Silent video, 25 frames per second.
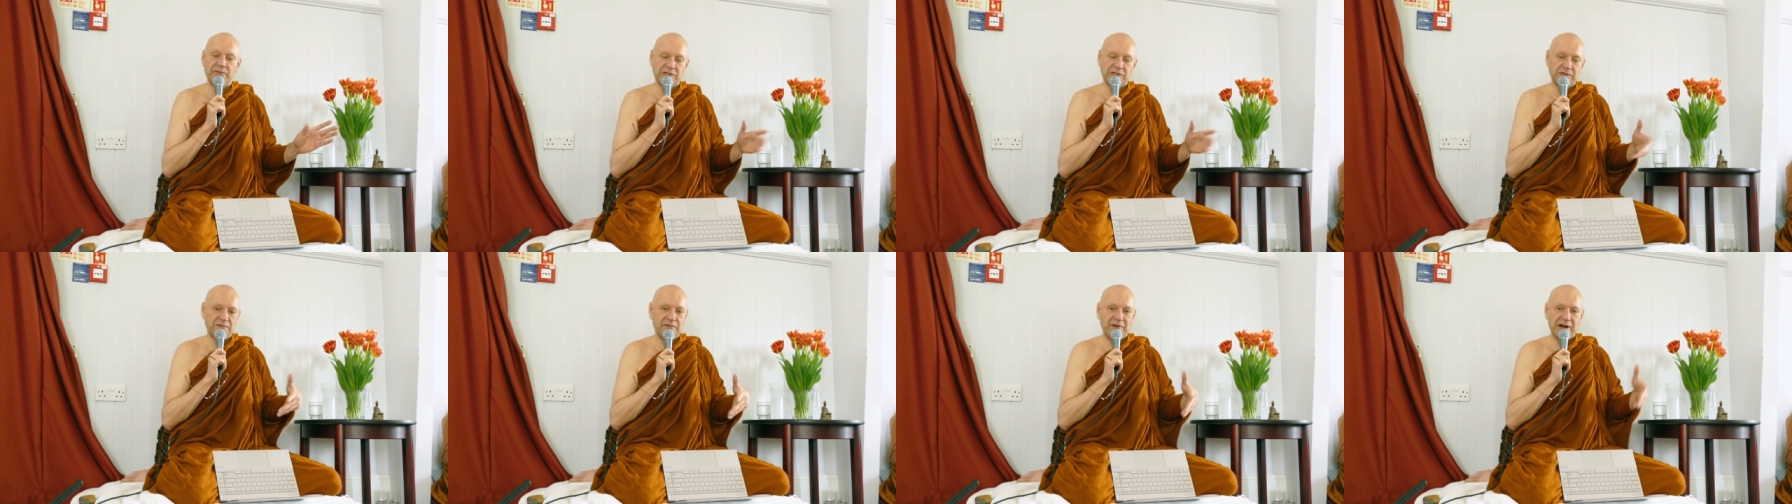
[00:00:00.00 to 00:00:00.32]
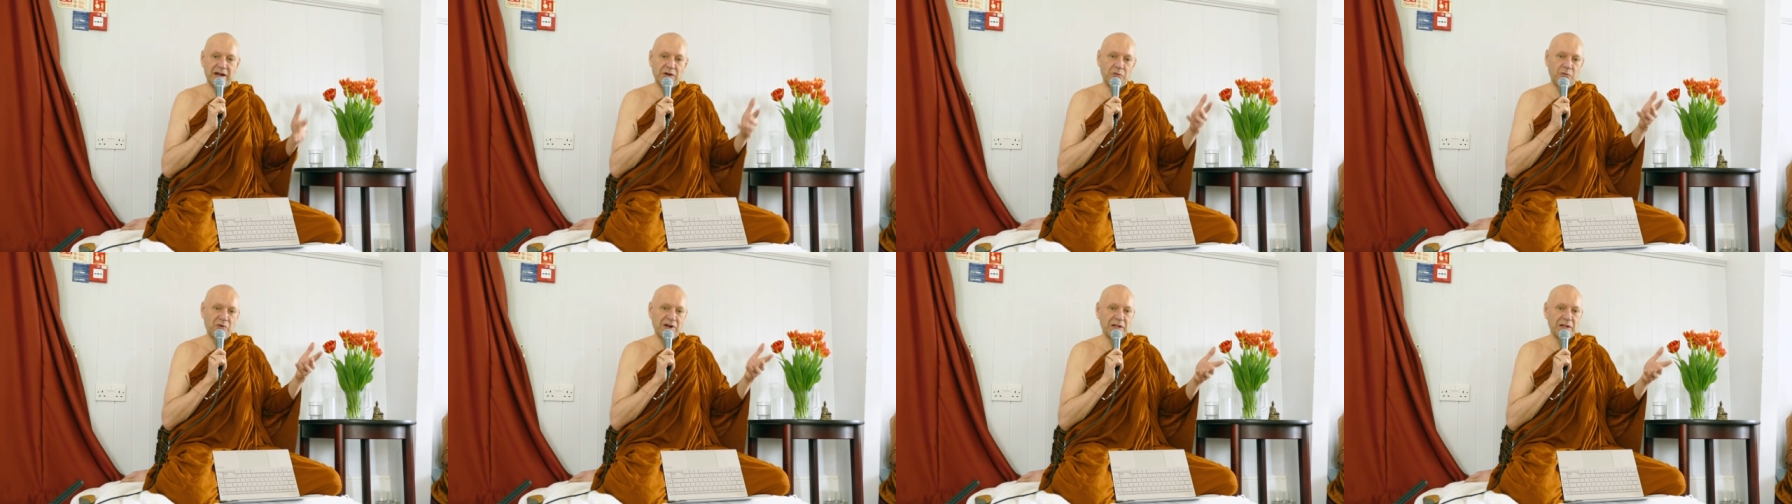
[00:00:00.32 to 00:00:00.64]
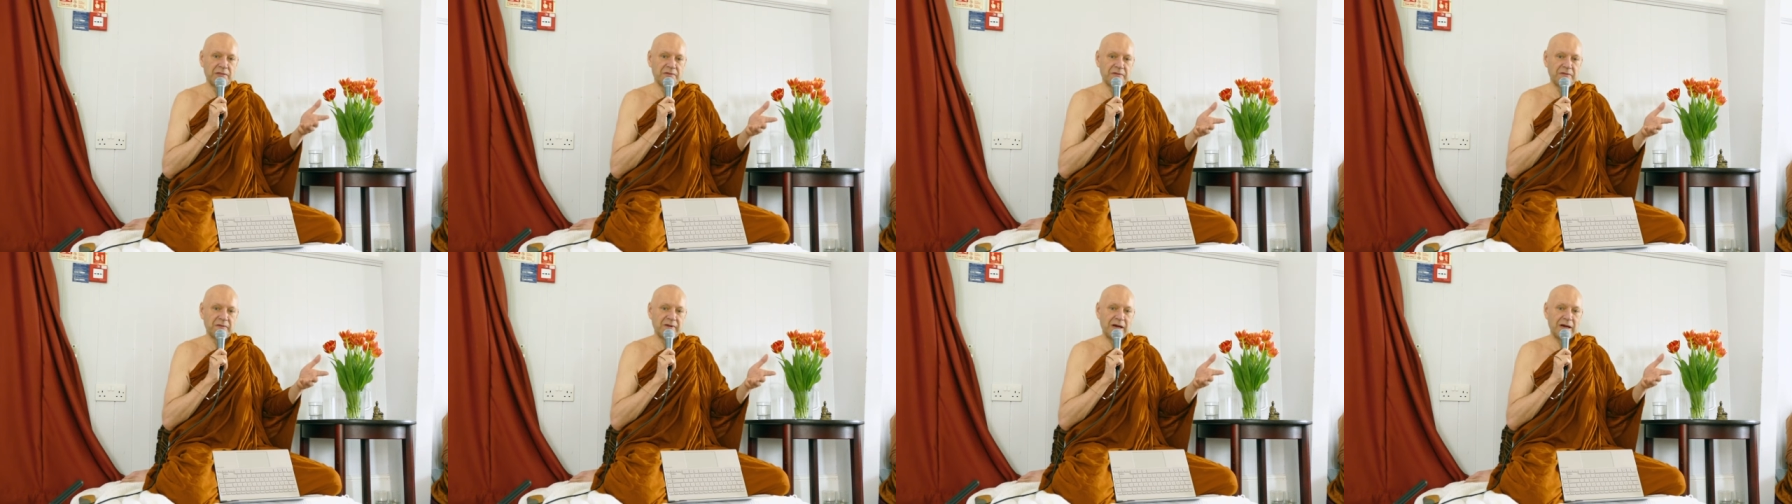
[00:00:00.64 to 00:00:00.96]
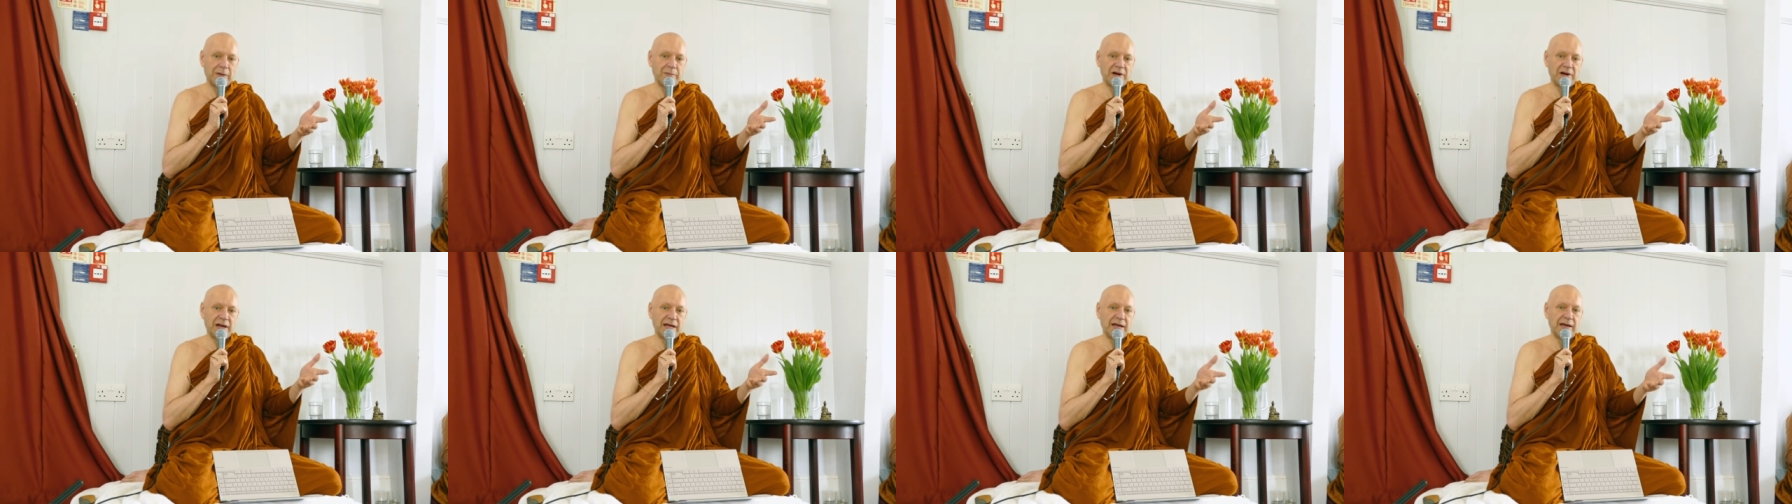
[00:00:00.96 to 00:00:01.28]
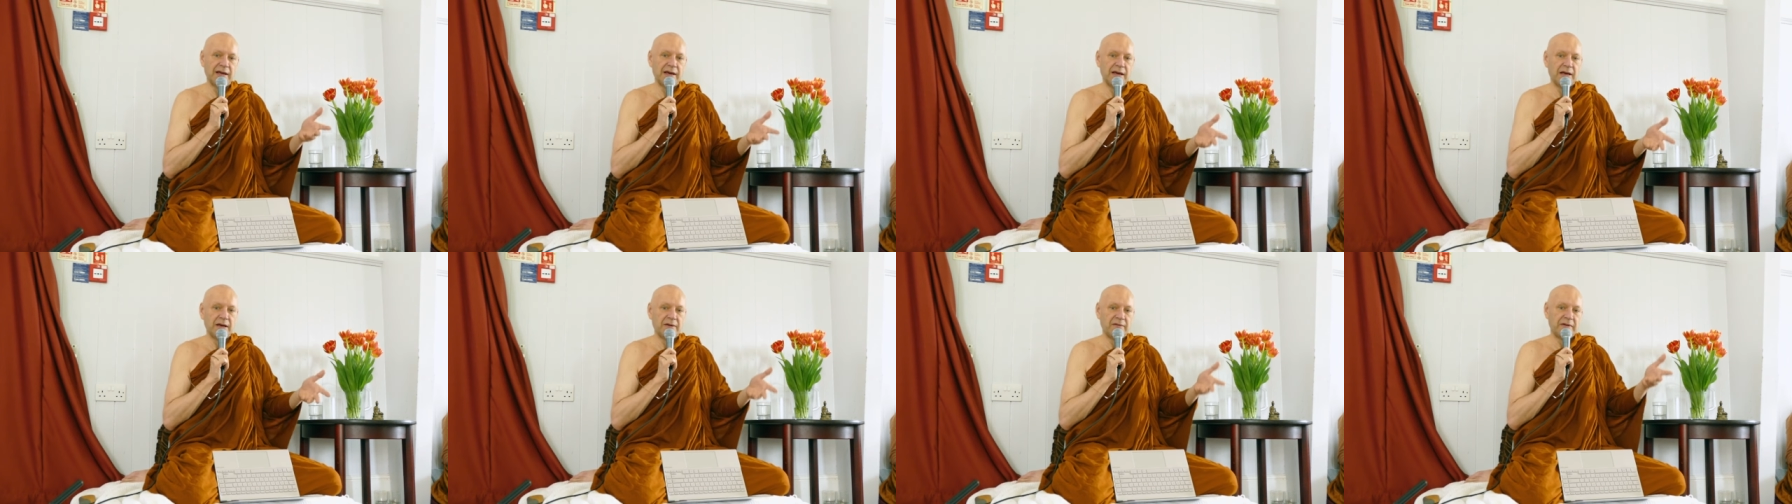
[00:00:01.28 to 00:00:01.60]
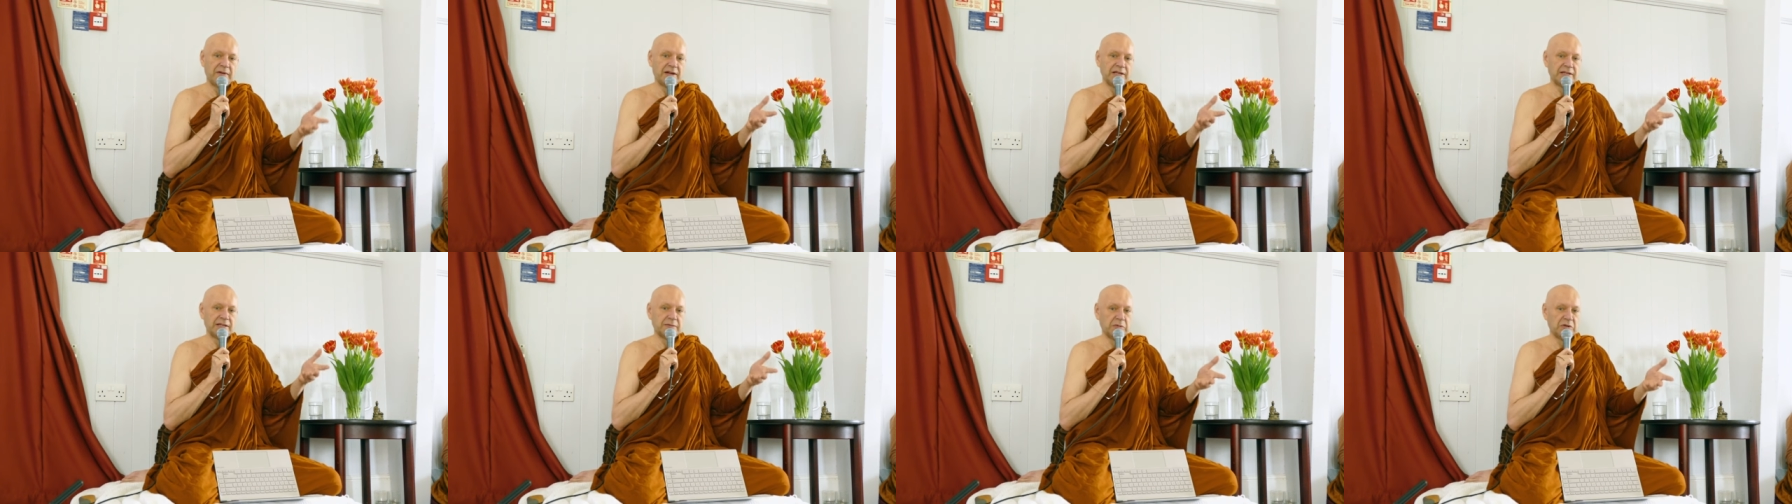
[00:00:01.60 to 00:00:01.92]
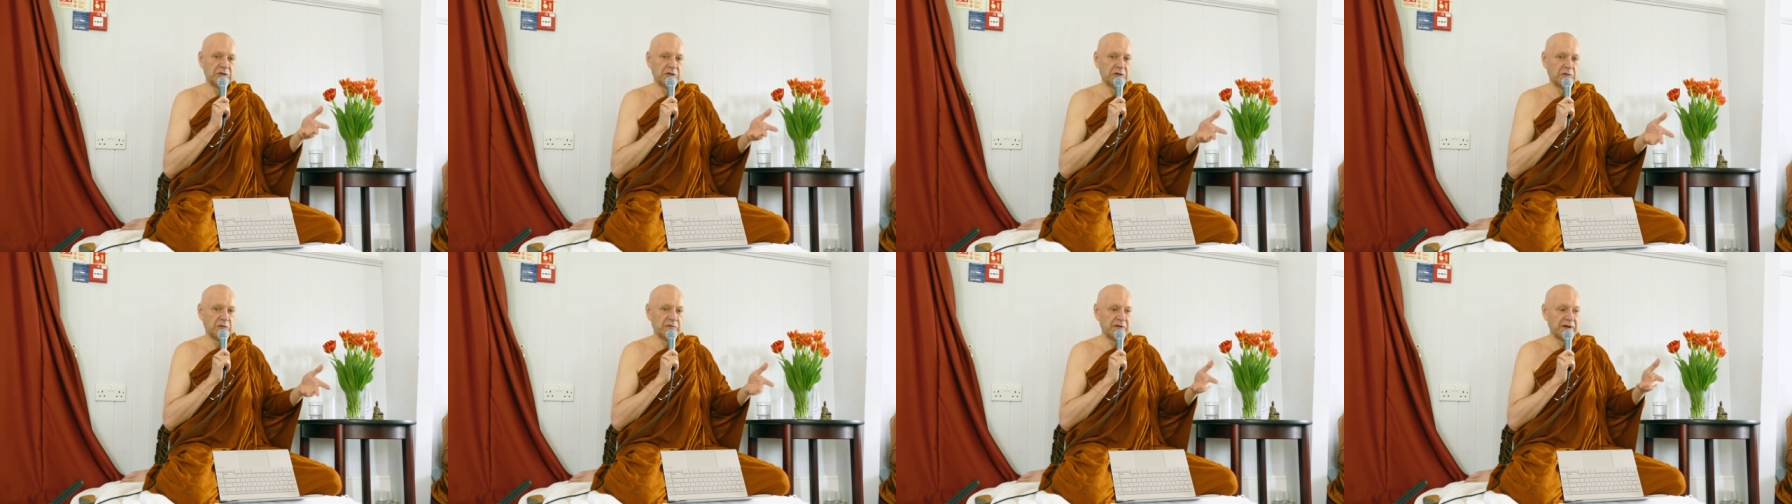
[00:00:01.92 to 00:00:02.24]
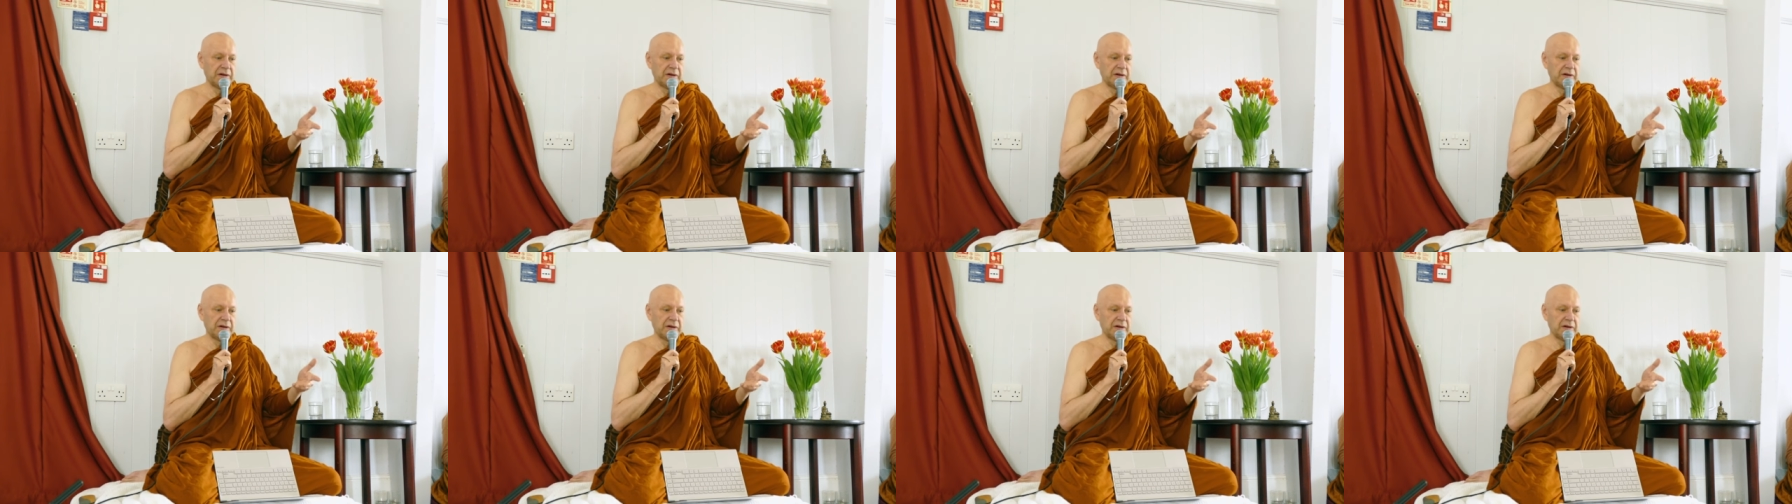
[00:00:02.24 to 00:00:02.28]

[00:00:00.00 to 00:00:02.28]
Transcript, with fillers: It's a very wealthy family, very, you know,